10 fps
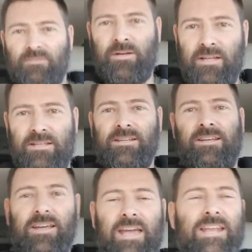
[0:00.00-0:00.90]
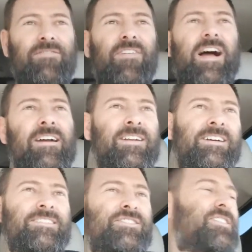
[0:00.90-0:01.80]
Get to 85 and
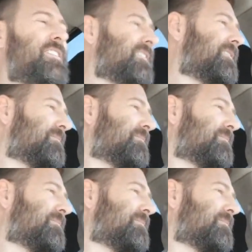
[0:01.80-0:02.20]
I'll start.